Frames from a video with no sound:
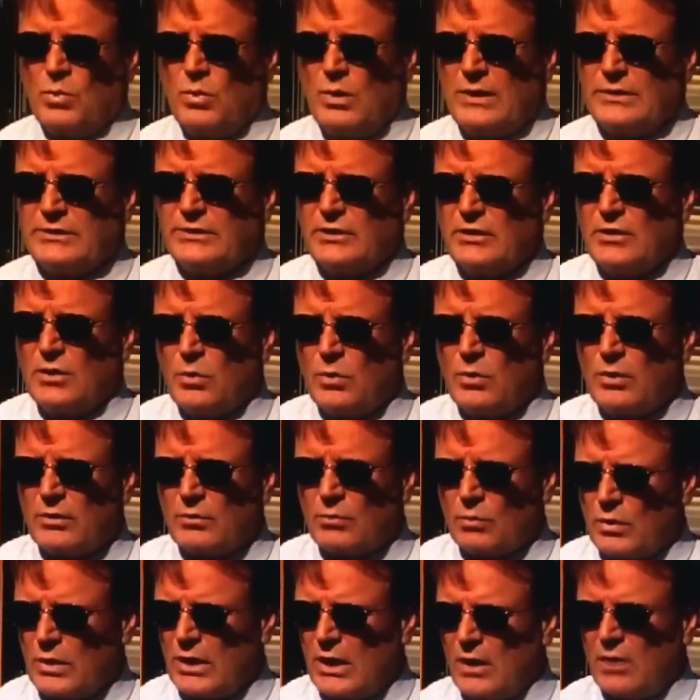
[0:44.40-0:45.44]
one. You know,
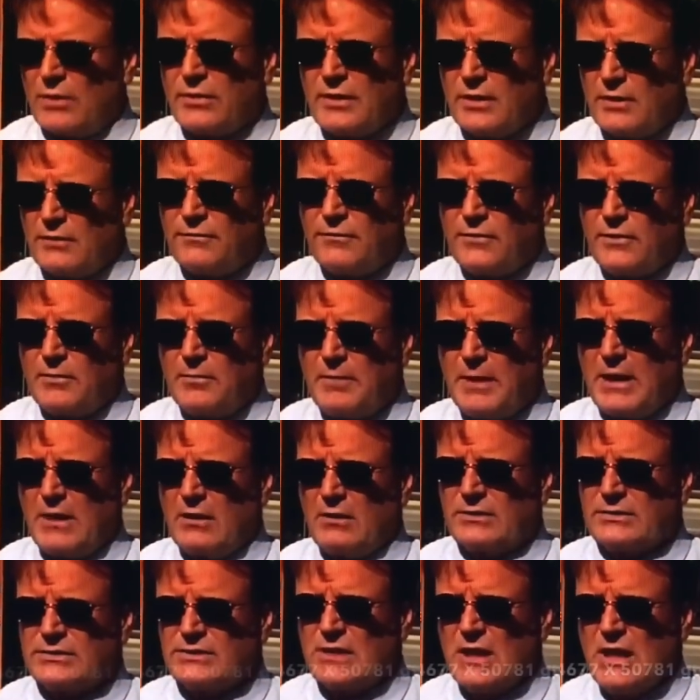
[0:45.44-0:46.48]
we're, we are there for the
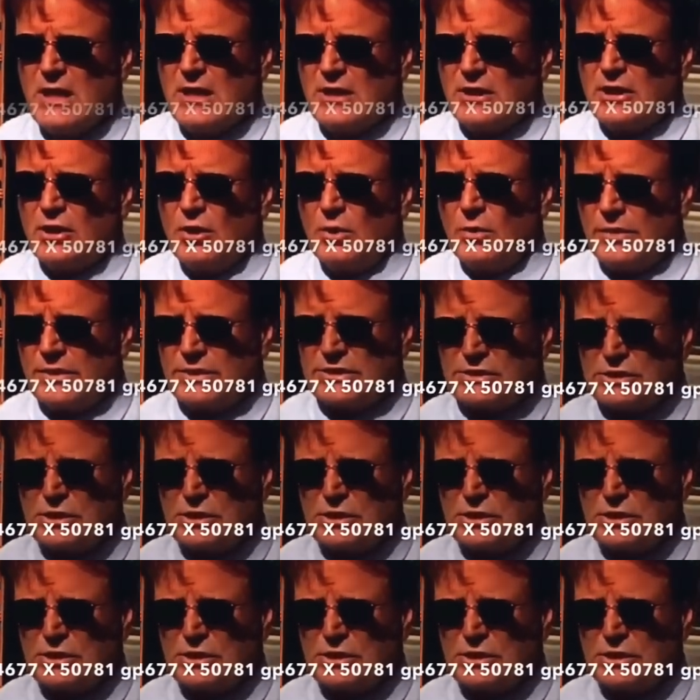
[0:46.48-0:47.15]
parents, you know, and the